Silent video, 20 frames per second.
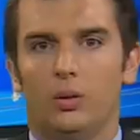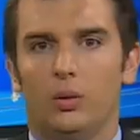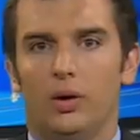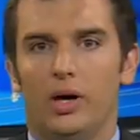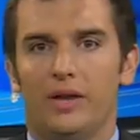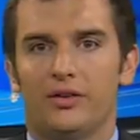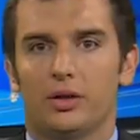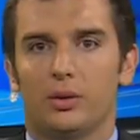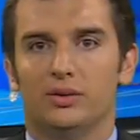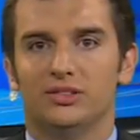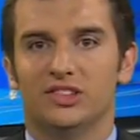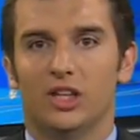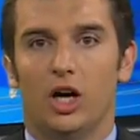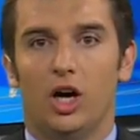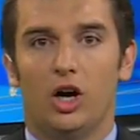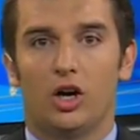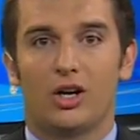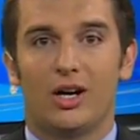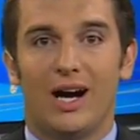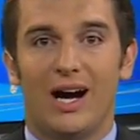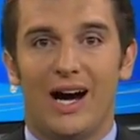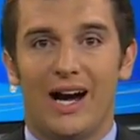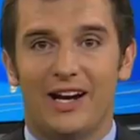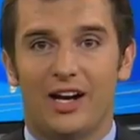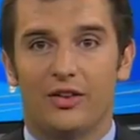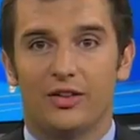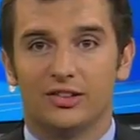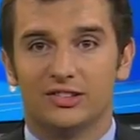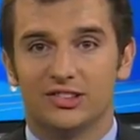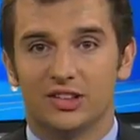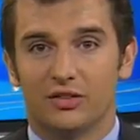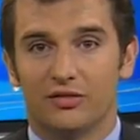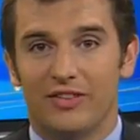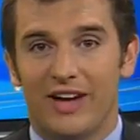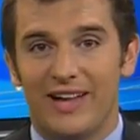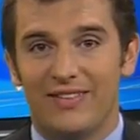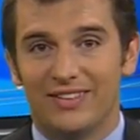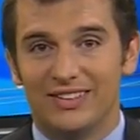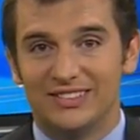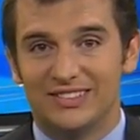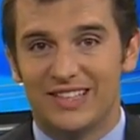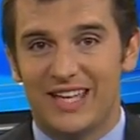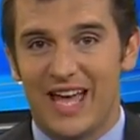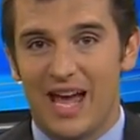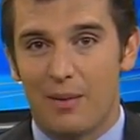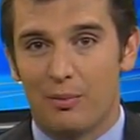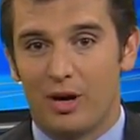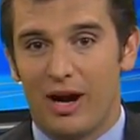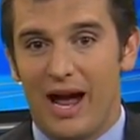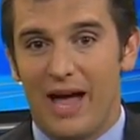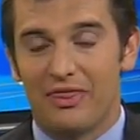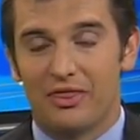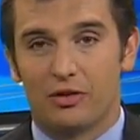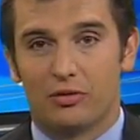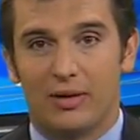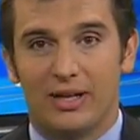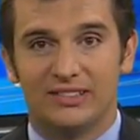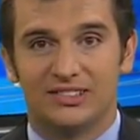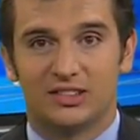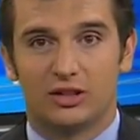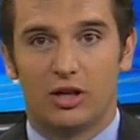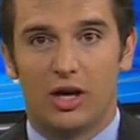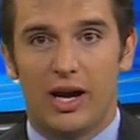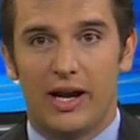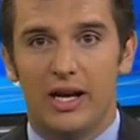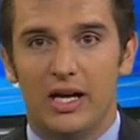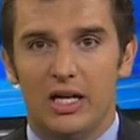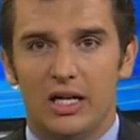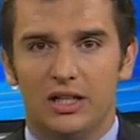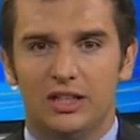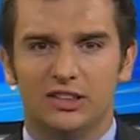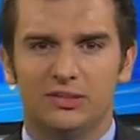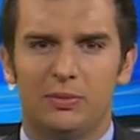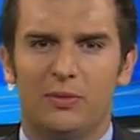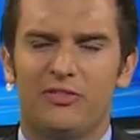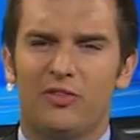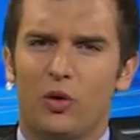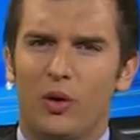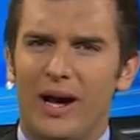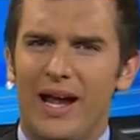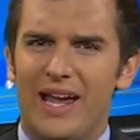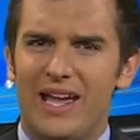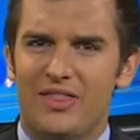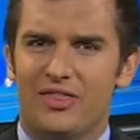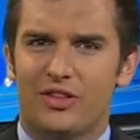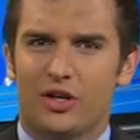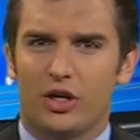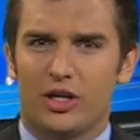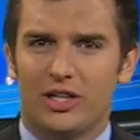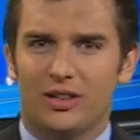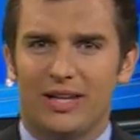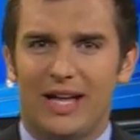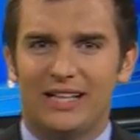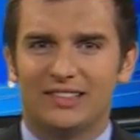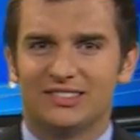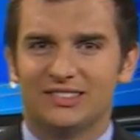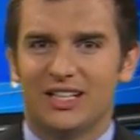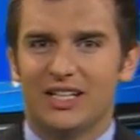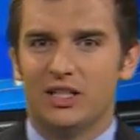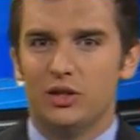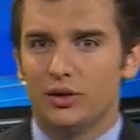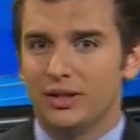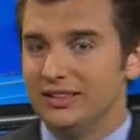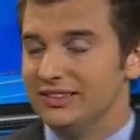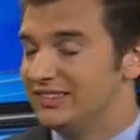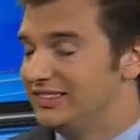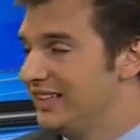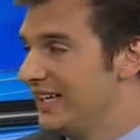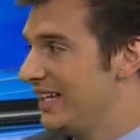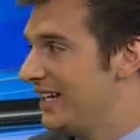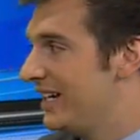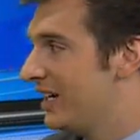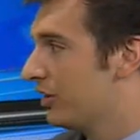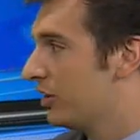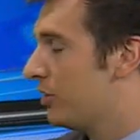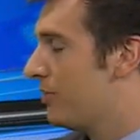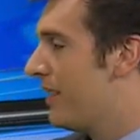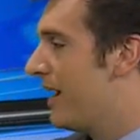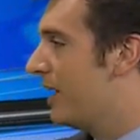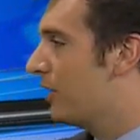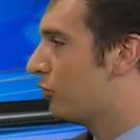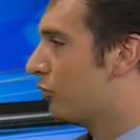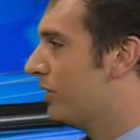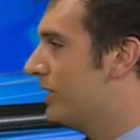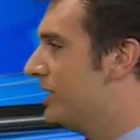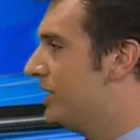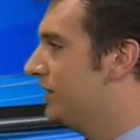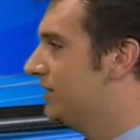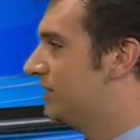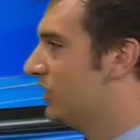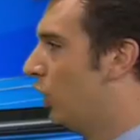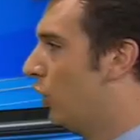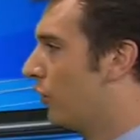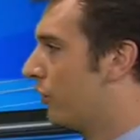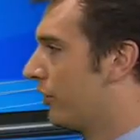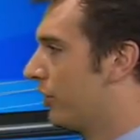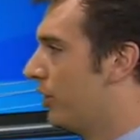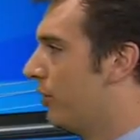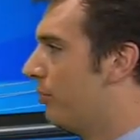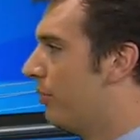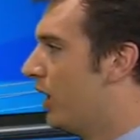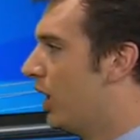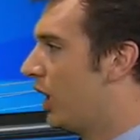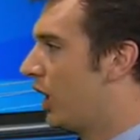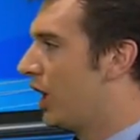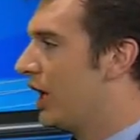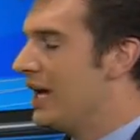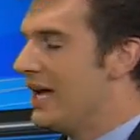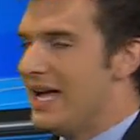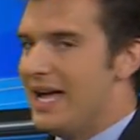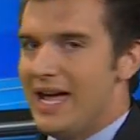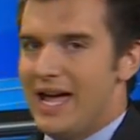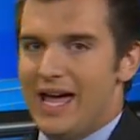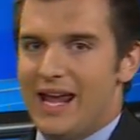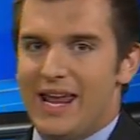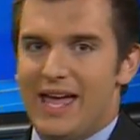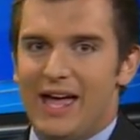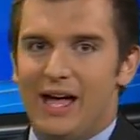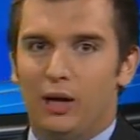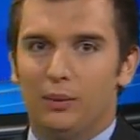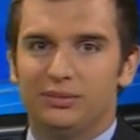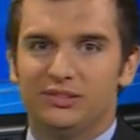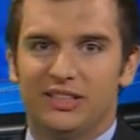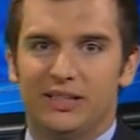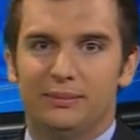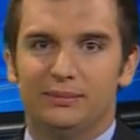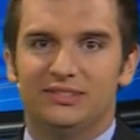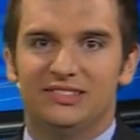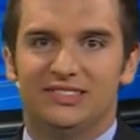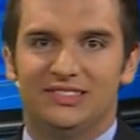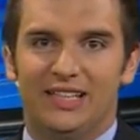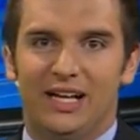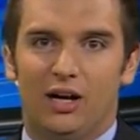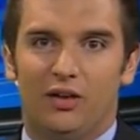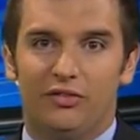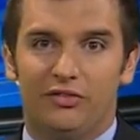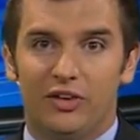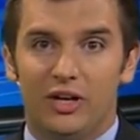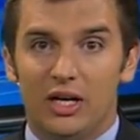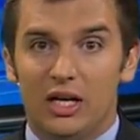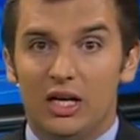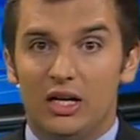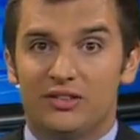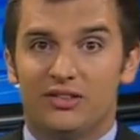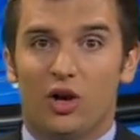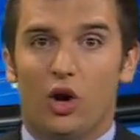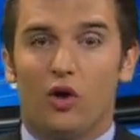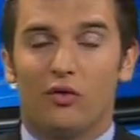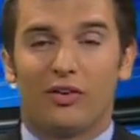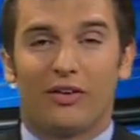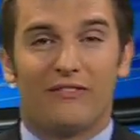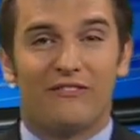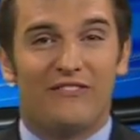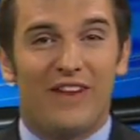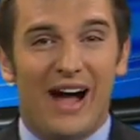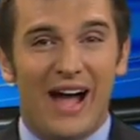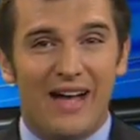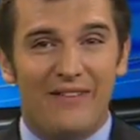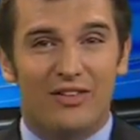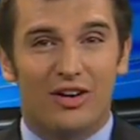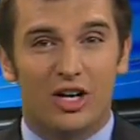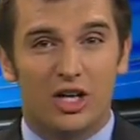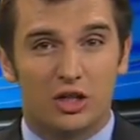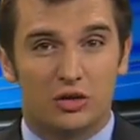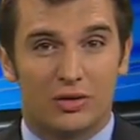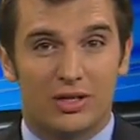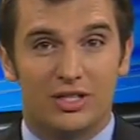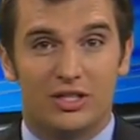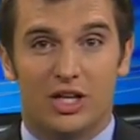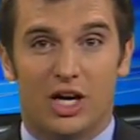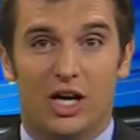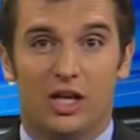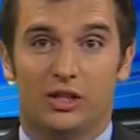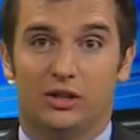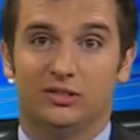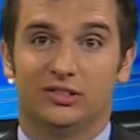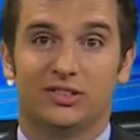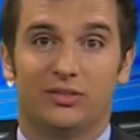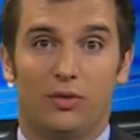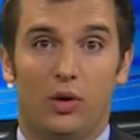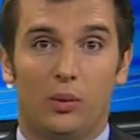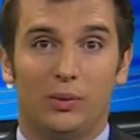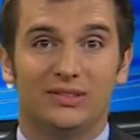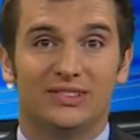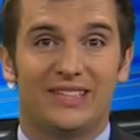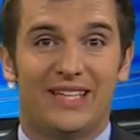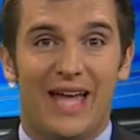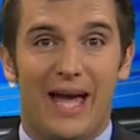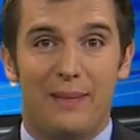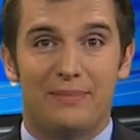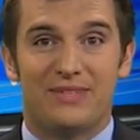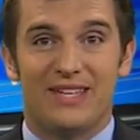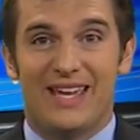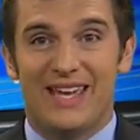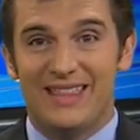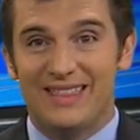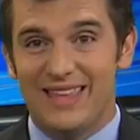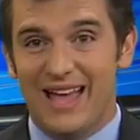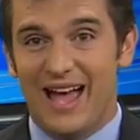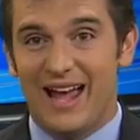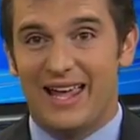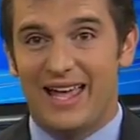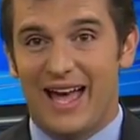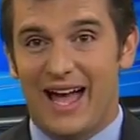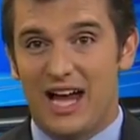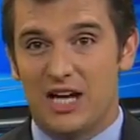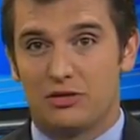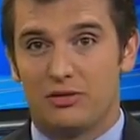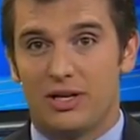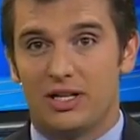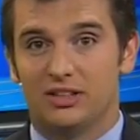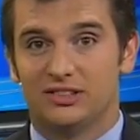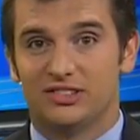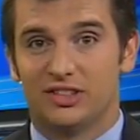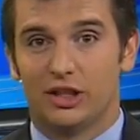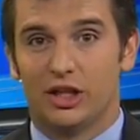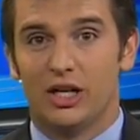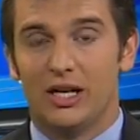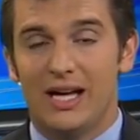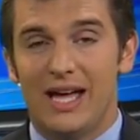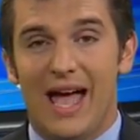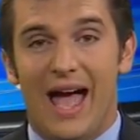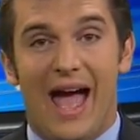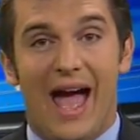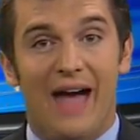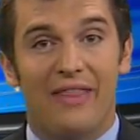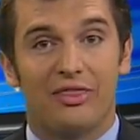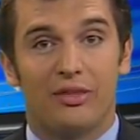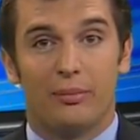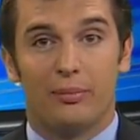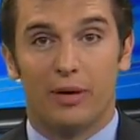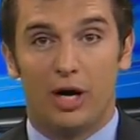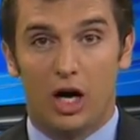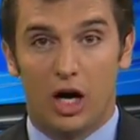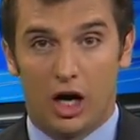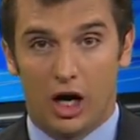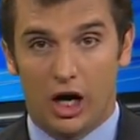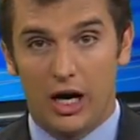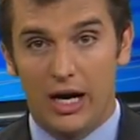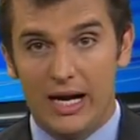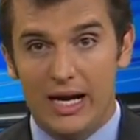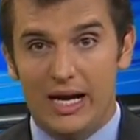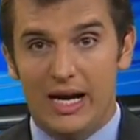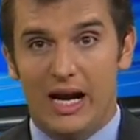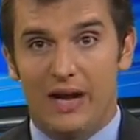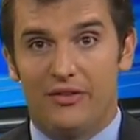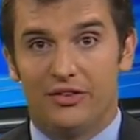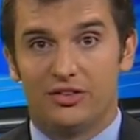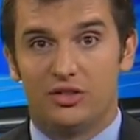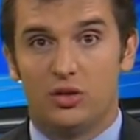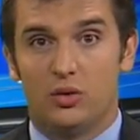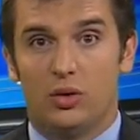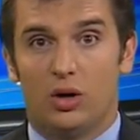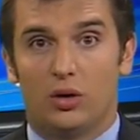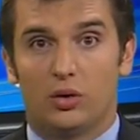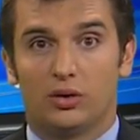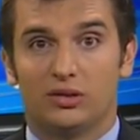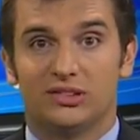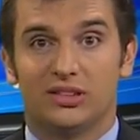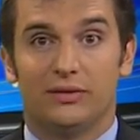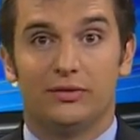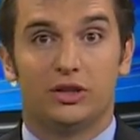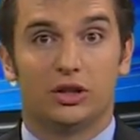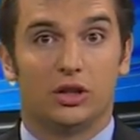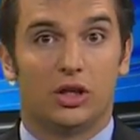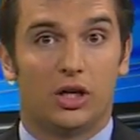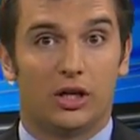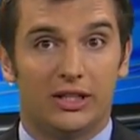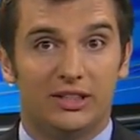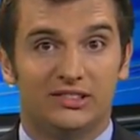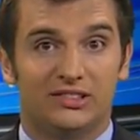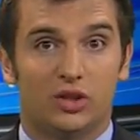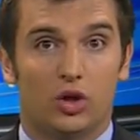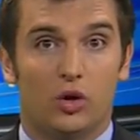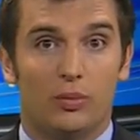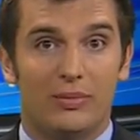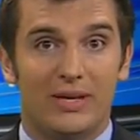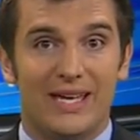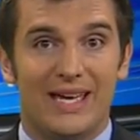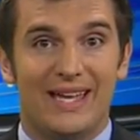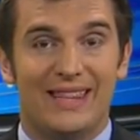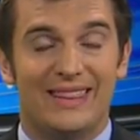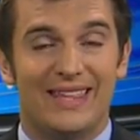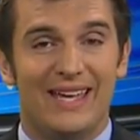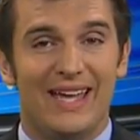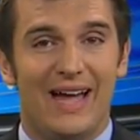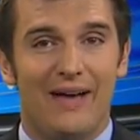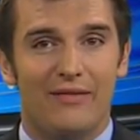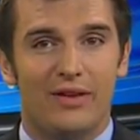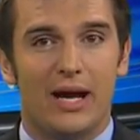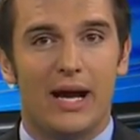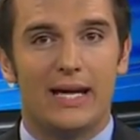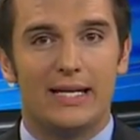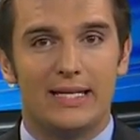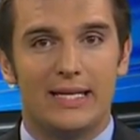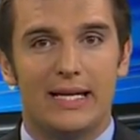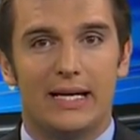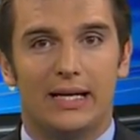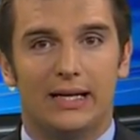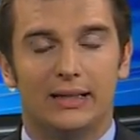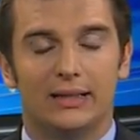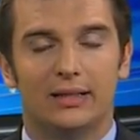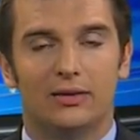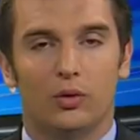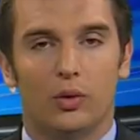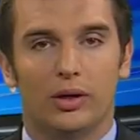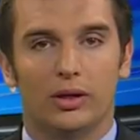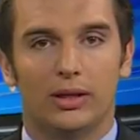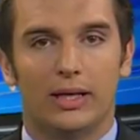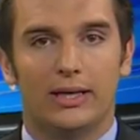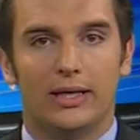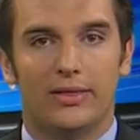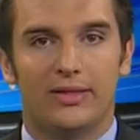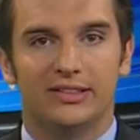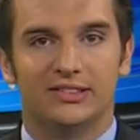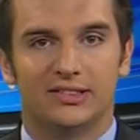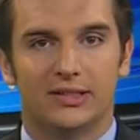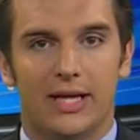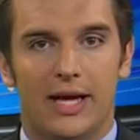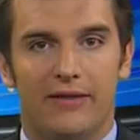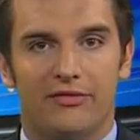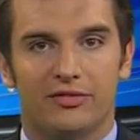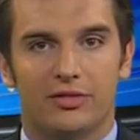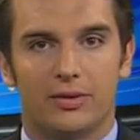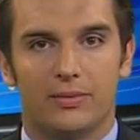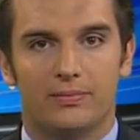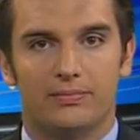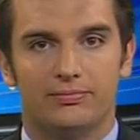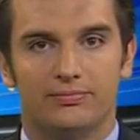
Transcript: Well, Heather, was all caught on the surveillance camera at the restaurant just before 8.30 last night. You can see it here. The man reaches over the bar and helps himself to over $500 of what was kept in that cash register at the bar. And the two owners of Gilardi's told me they have an idea of what led to this theft.